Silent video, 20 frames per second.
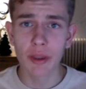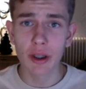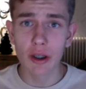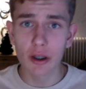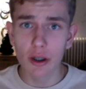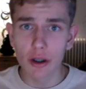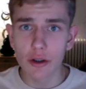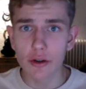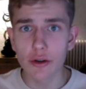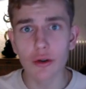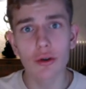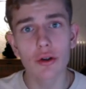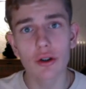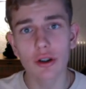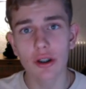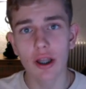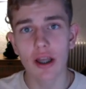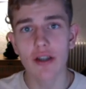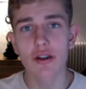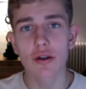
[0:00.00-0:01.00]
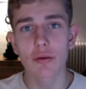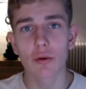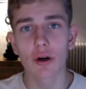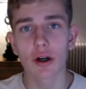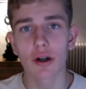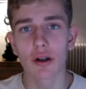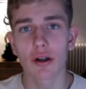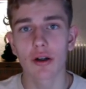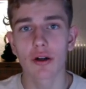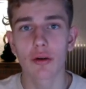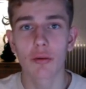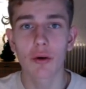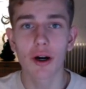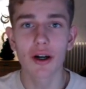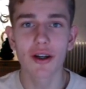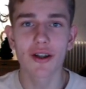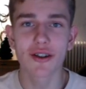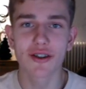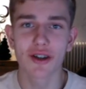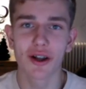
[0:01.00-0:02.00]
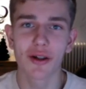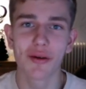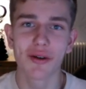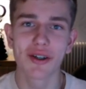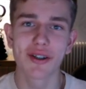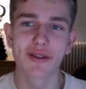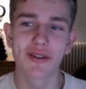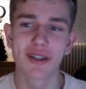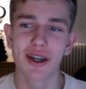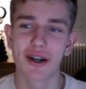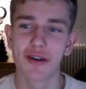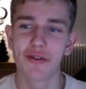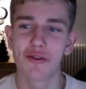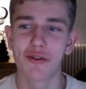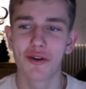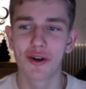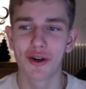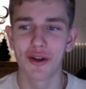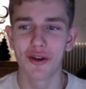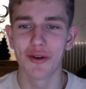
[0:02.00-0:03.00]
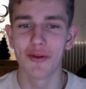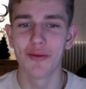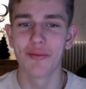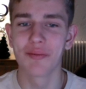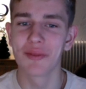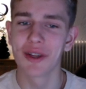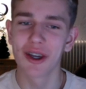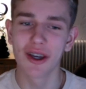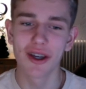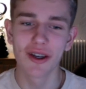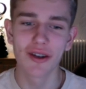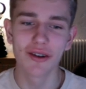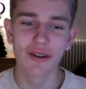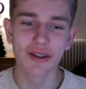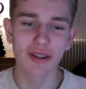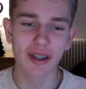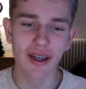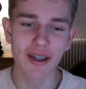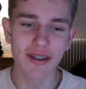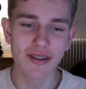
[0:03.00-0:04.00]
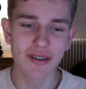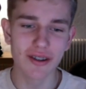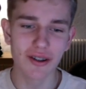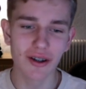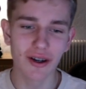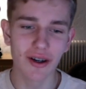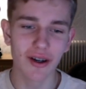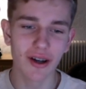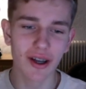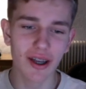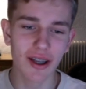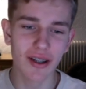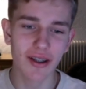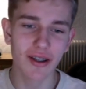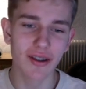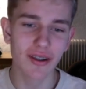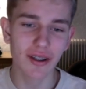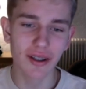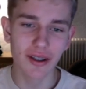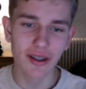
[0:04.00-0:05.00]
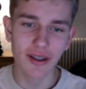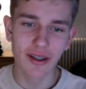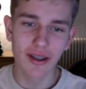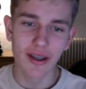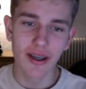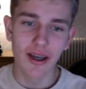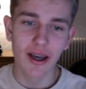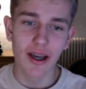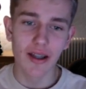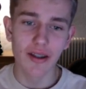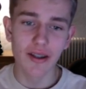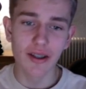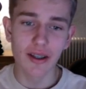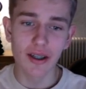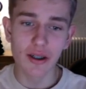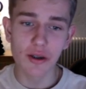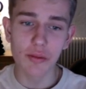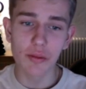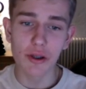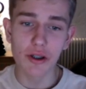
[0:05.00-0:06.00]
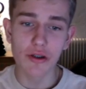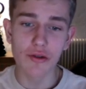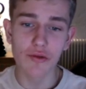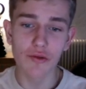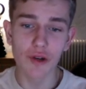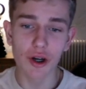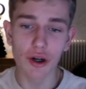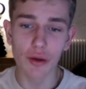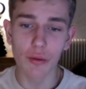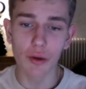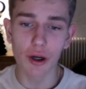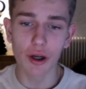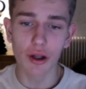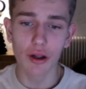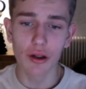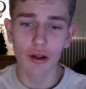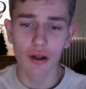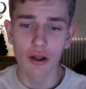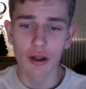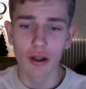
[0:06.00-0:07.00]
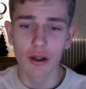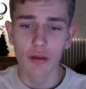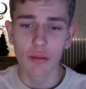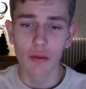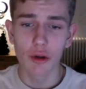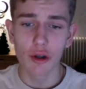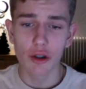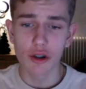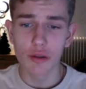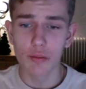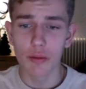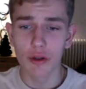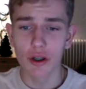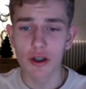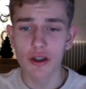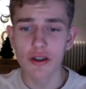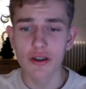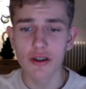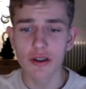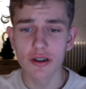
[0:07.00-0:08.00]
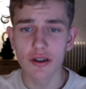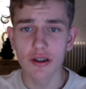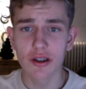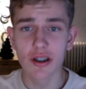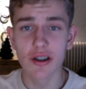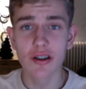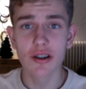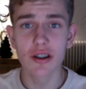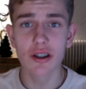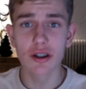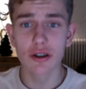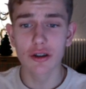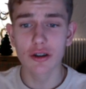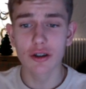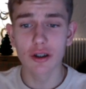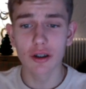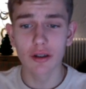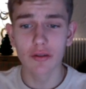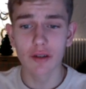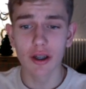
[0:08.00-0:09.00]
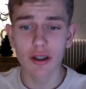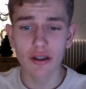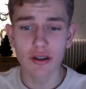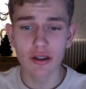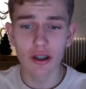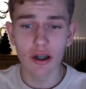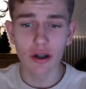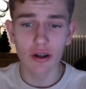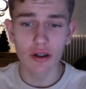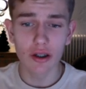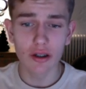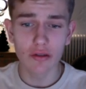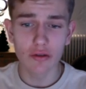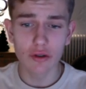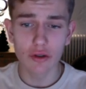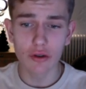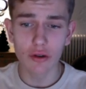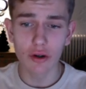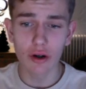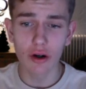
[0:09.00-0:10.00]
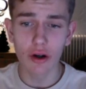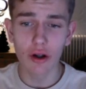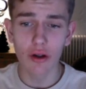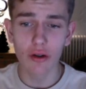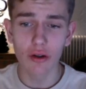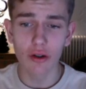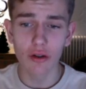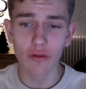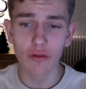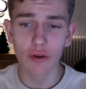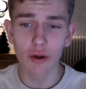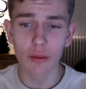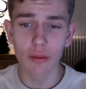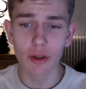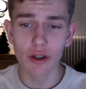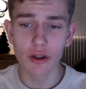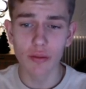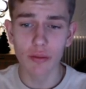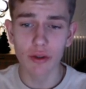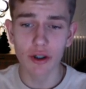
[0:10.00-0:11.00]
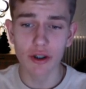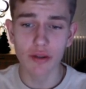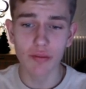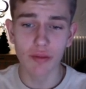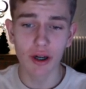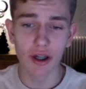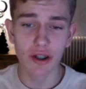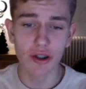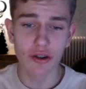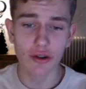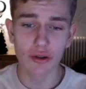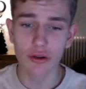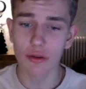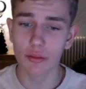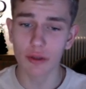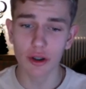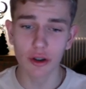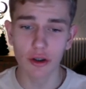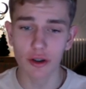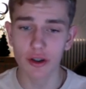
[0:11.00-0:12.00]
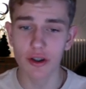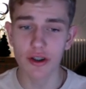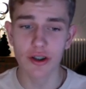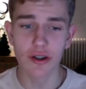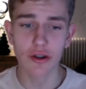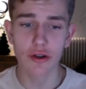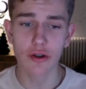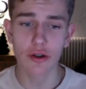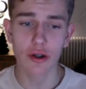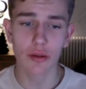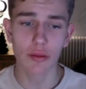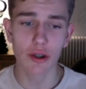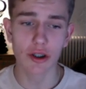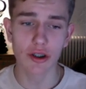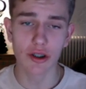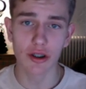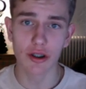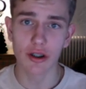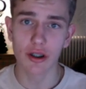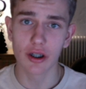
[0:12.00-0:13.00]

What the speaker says: so you can ask Quark. Quark is always there for you. You can ask you anything, and it explains you very well. Because plus, this thing is so advanced now, it gives you all good formulas, plus, minus. Oh my god, this is so amazing.